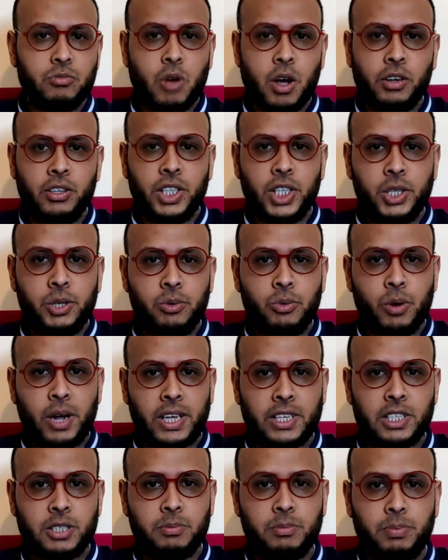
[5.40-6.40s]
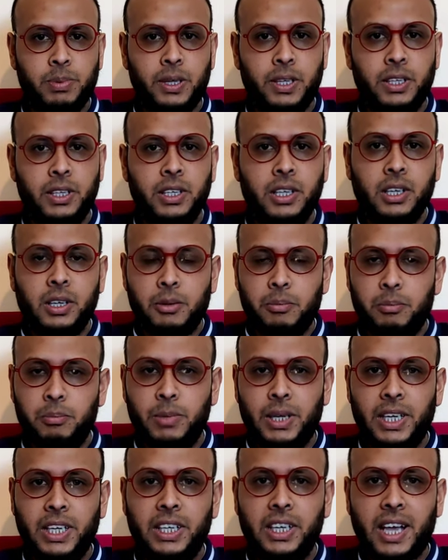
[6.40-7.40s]
the Rode USB
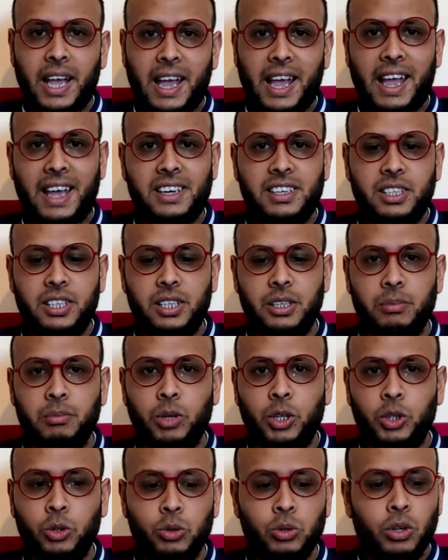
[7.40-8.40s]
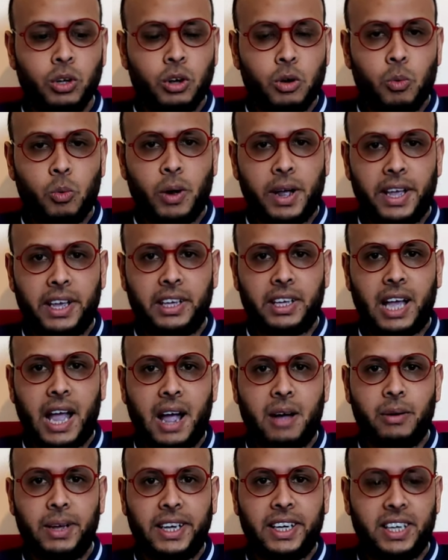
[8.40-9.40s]
Mini NT model where
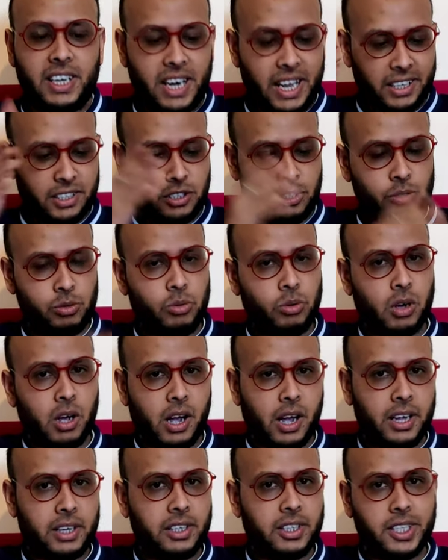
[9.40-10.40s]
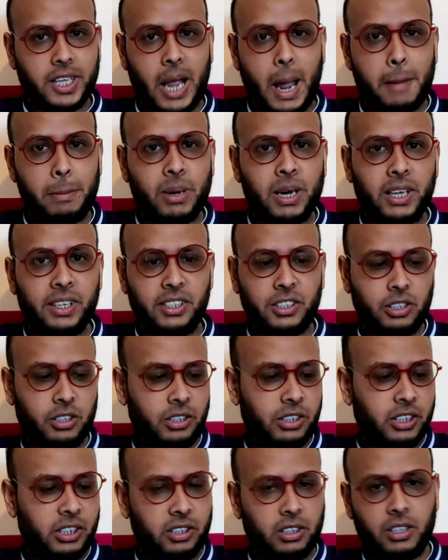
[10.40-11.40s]
how it connects to a tablet. You
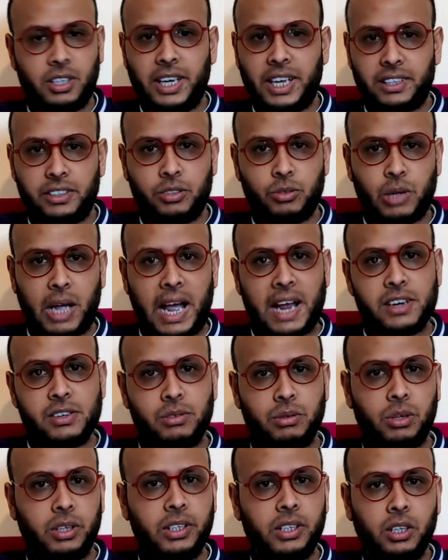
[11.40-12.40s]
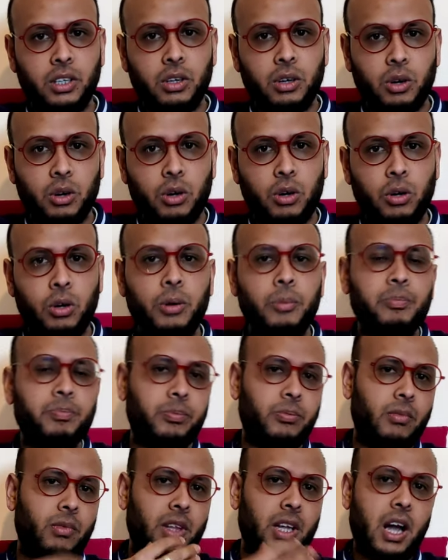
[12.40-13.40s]
can connect to Android or
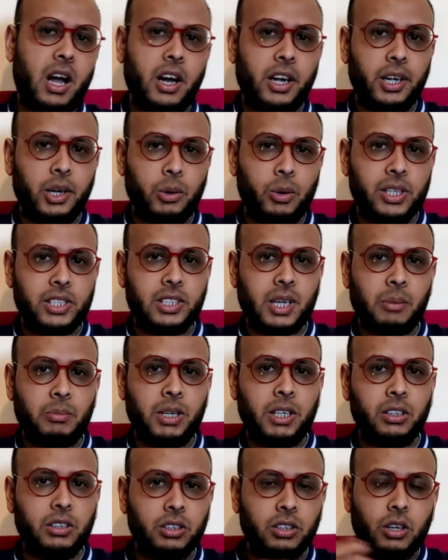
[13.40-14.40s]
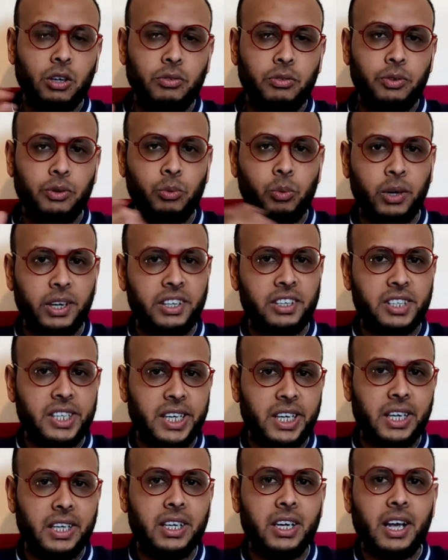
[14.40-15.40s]
iOS tablet. I'm going to go through what you
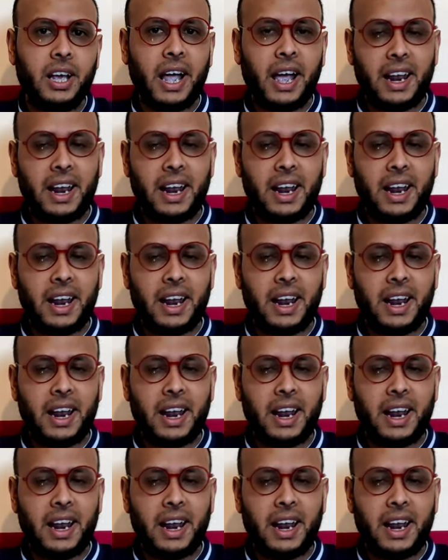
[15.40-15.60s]
need